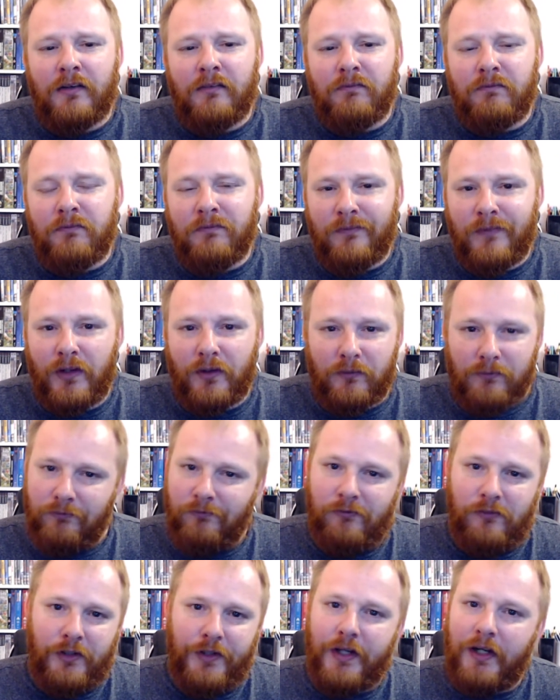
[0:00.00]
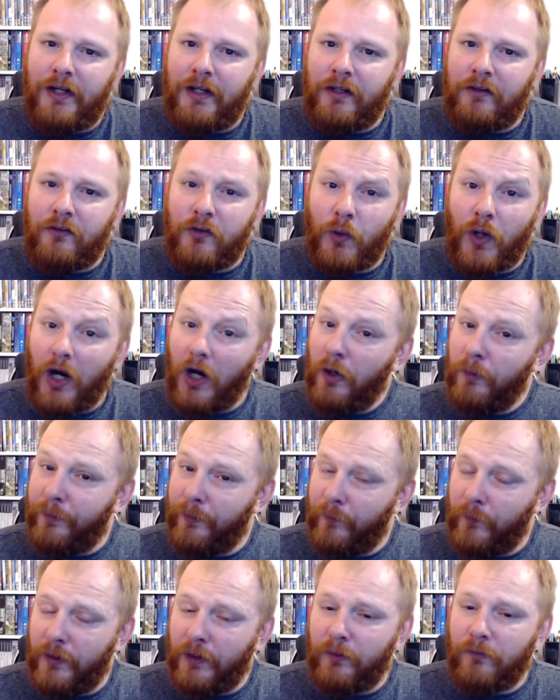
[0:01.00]
Not really. Do I
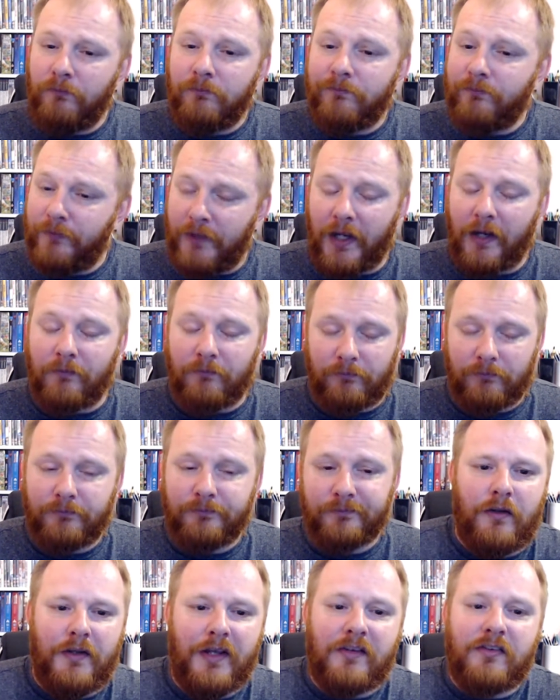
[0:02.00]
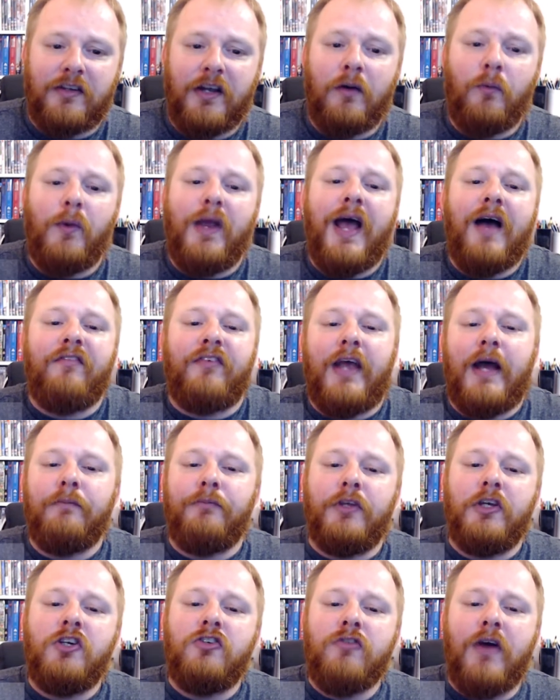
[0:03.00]
hope it will? Yeah. Next up, we have
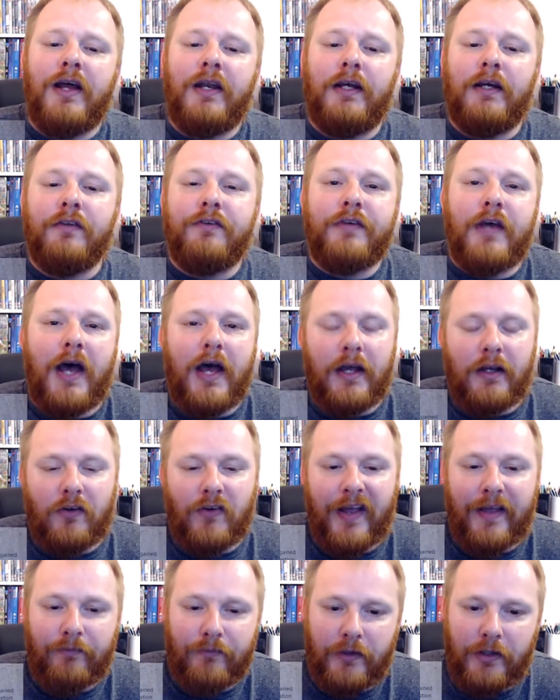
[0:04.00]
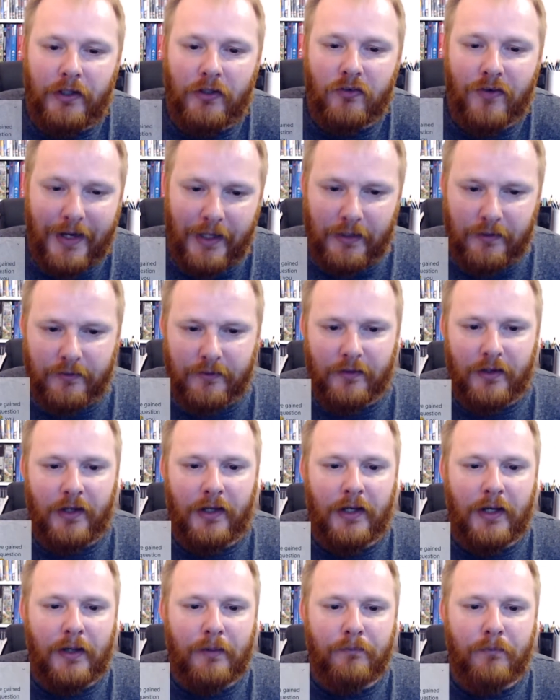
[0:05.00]
Captain Granite at Captain
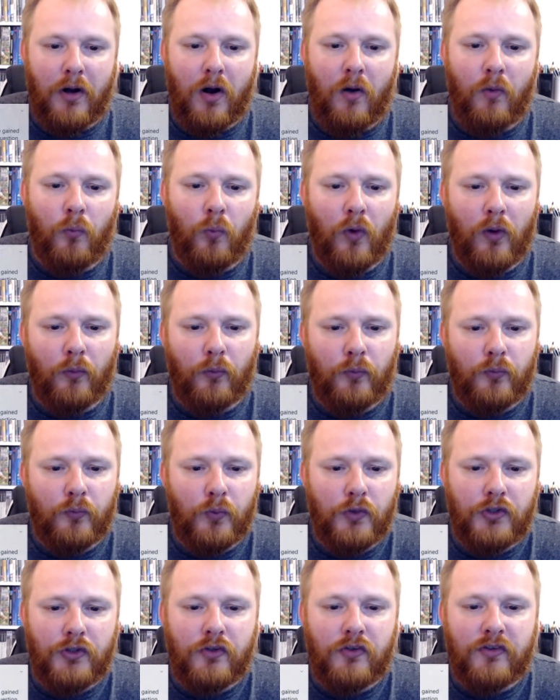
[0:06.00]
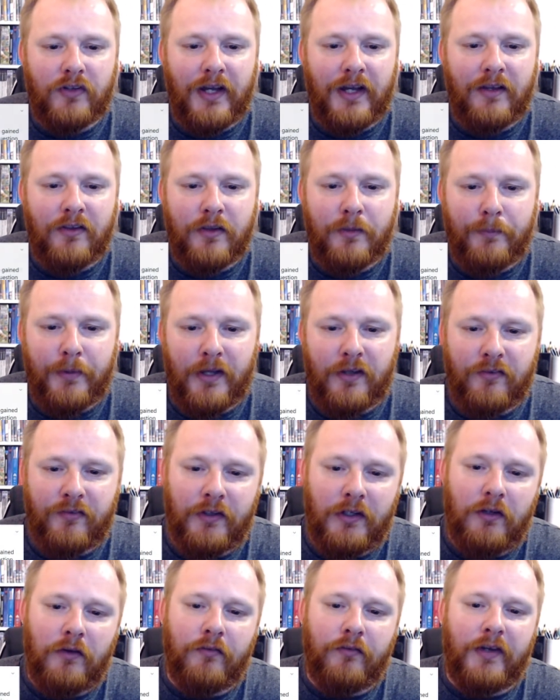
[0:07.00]
Granite. What would you say is the best
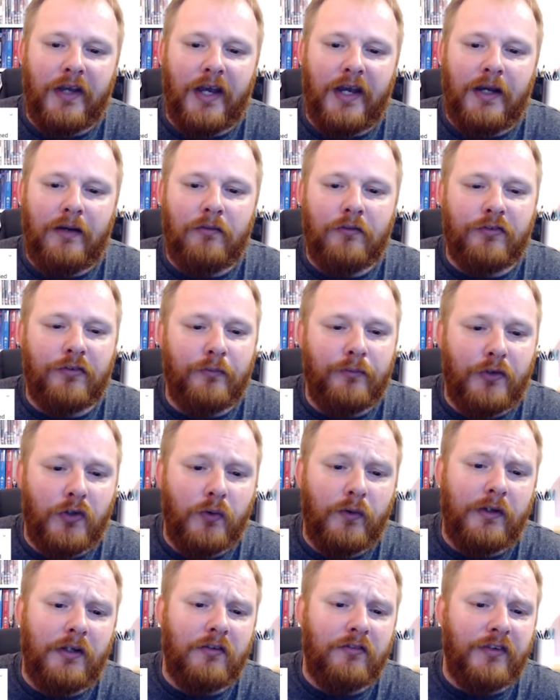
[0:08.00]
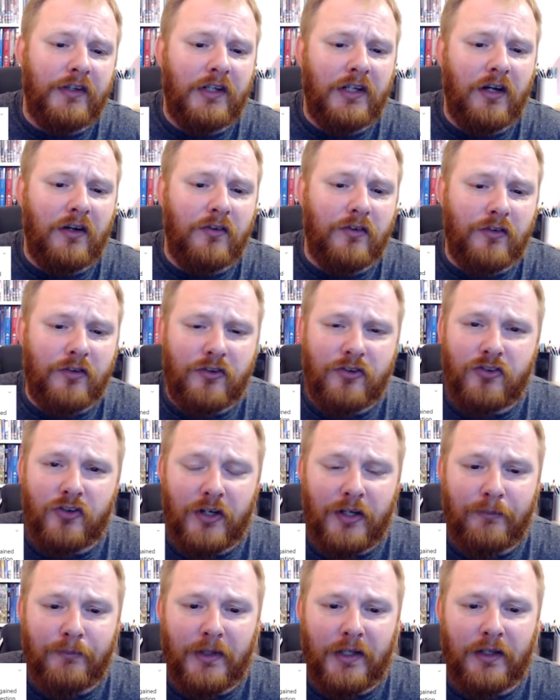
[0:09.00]
thing you've gained from doing your videos and
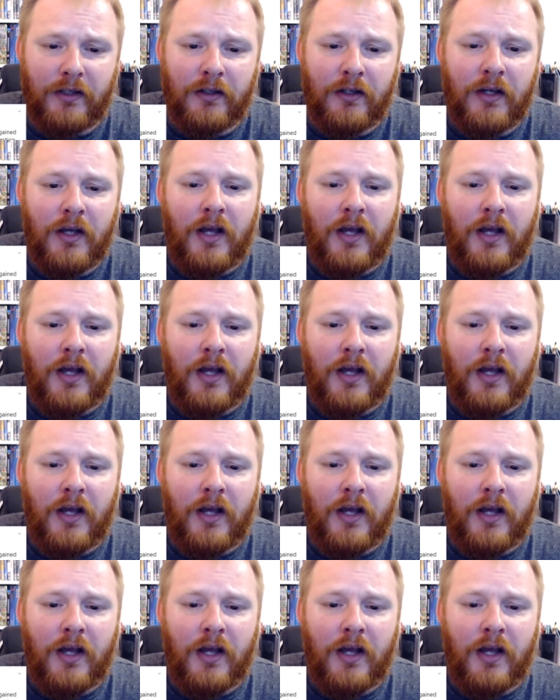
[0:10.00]
streaming?